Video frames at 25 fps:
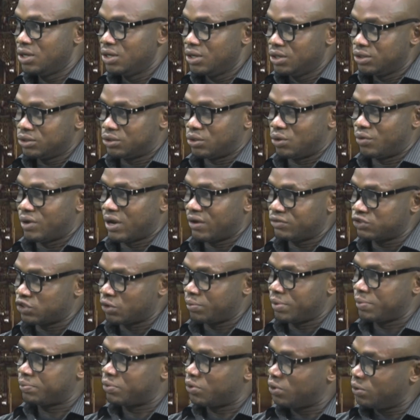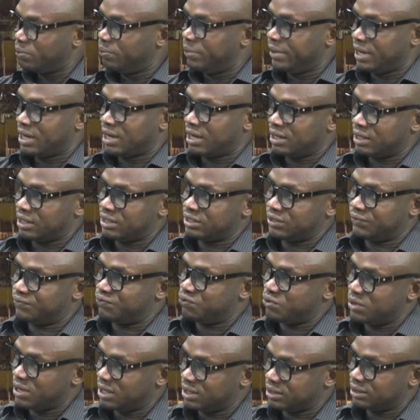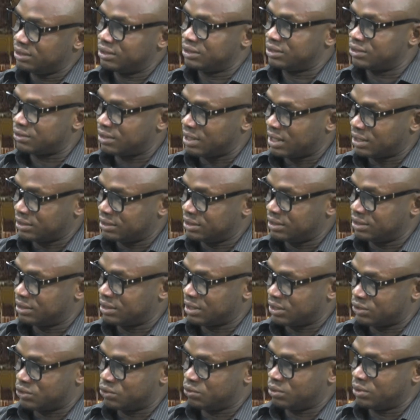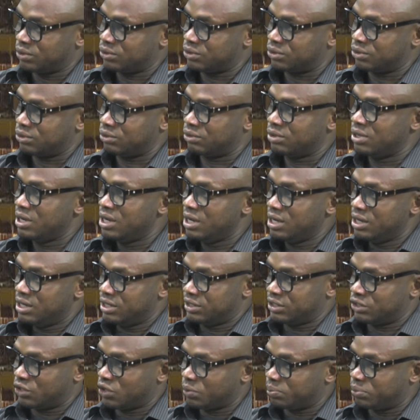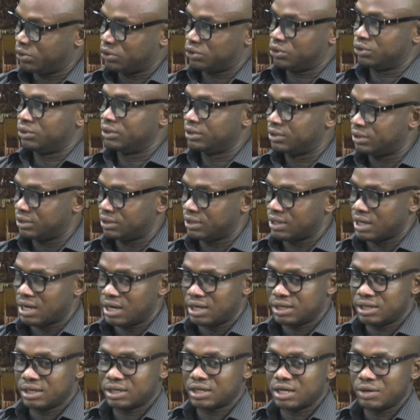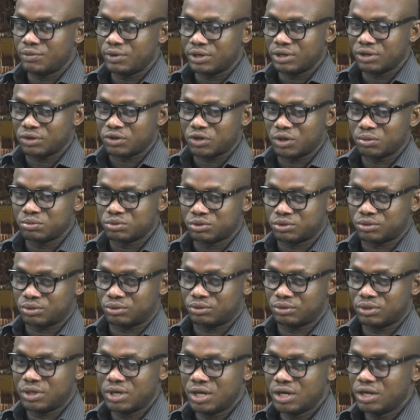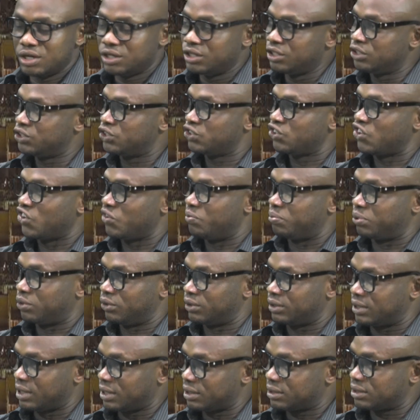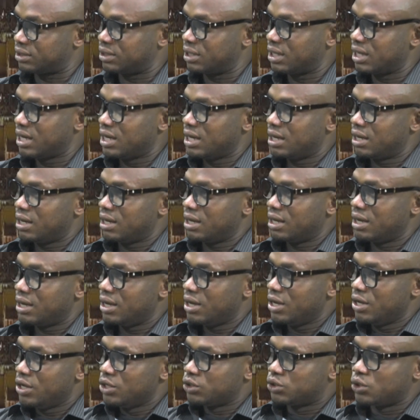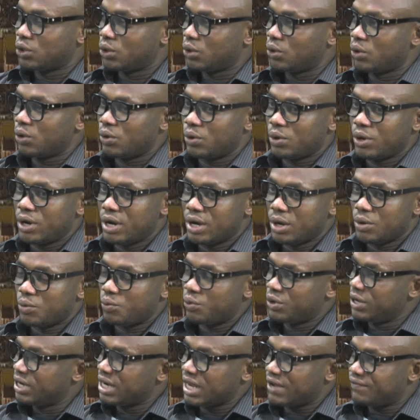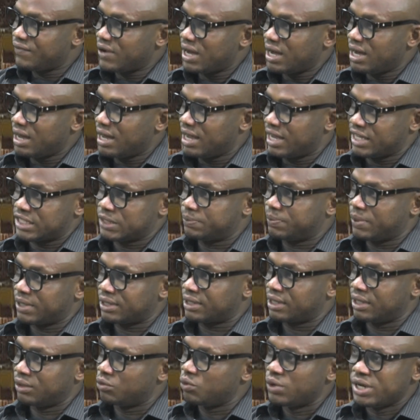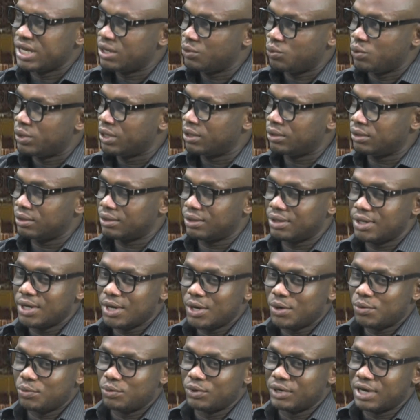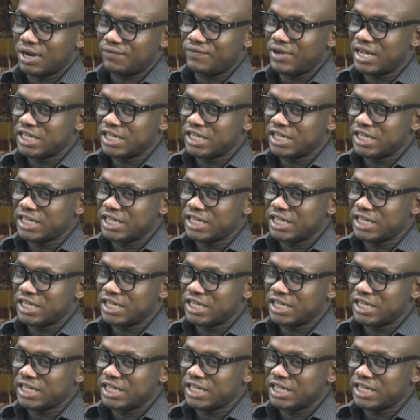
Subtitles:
So we have some people behind that is fueling this crisis as well. So it's an opportunity. And again, when it comes to issue of protest, so we never expected we never